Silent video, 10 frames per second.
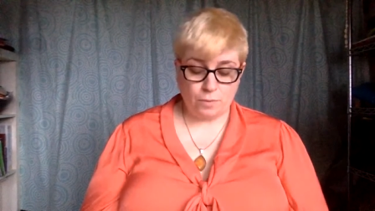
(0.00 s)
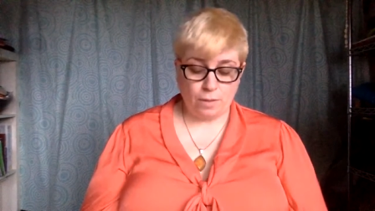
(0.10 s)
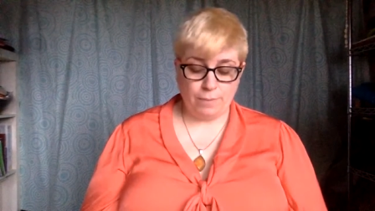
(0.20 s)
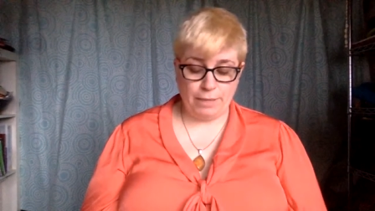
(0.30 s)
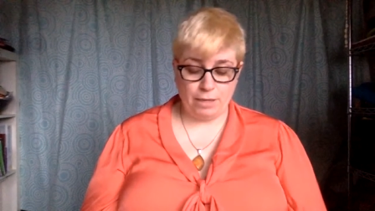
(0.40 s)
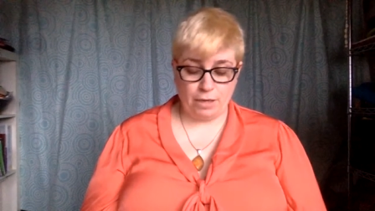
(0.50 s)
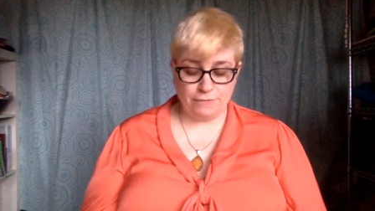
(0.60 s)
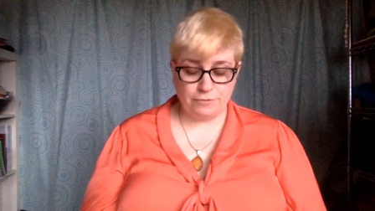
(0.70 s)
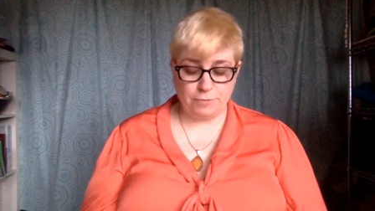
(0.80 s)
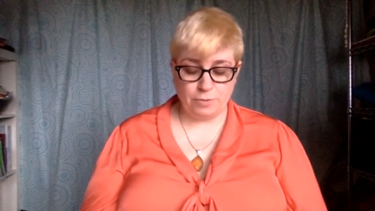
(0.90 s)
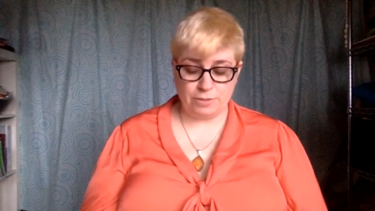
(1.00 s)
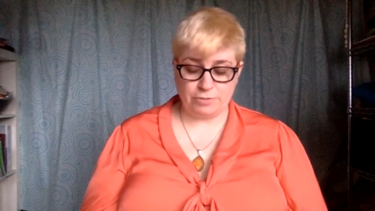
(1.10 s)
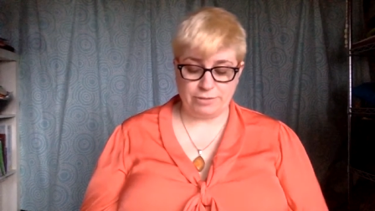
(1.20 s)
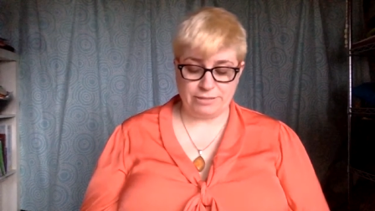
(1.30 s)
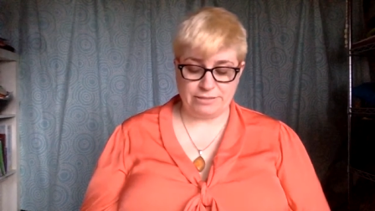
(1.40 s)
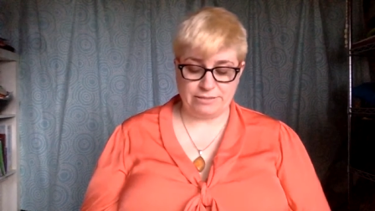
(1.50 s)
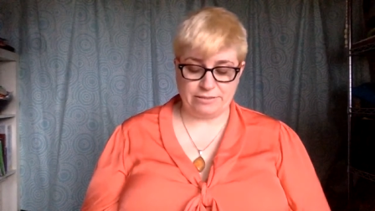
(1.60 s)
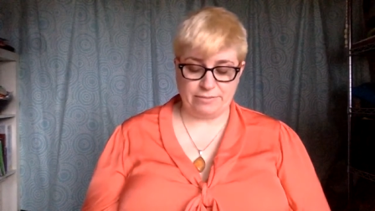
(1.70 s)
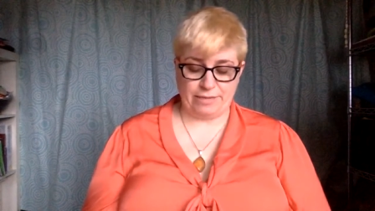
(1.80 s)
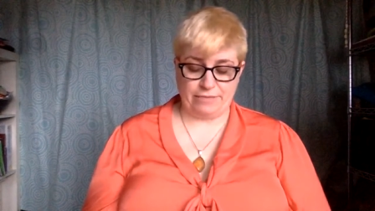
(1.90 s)
Be comfortable with
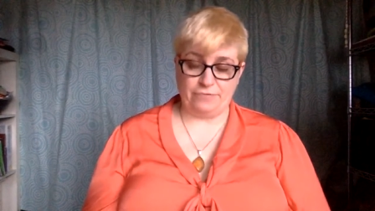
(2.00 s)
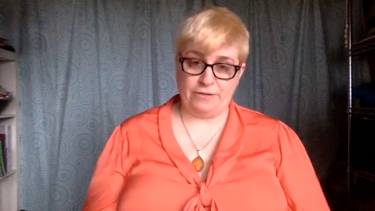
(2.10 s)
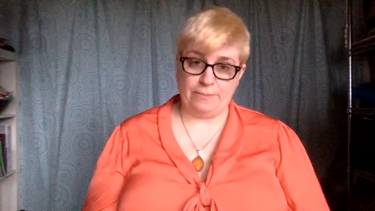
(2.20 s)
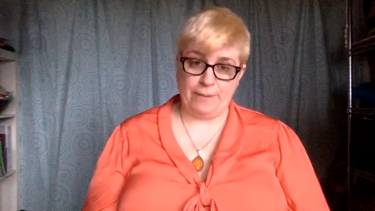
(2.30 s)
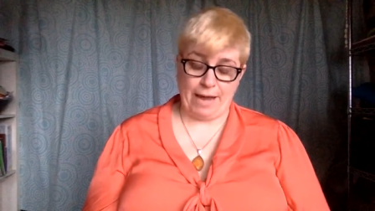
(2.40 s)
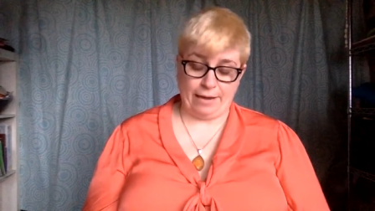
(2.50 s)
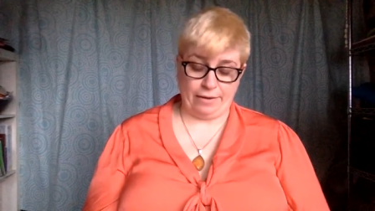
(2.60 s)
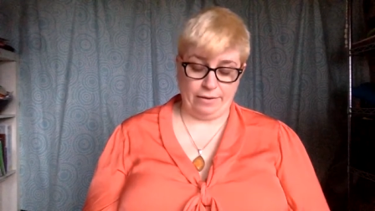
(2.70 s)
criticism and feedback.